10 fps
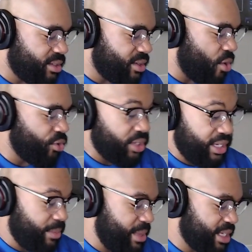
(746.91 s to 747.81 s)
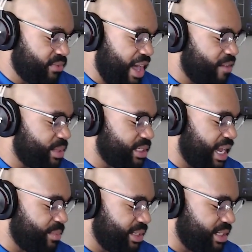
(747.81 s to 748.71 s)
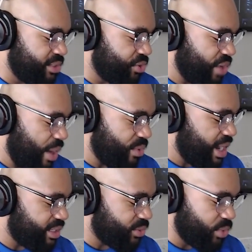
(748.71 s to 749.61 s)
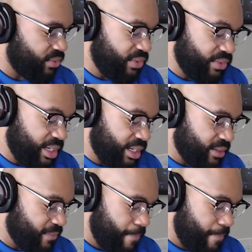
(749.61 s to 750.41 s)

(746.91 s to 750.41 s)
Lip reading: oh, you can get a PS5, but it's got to be digital, I just wouldn't have even done it.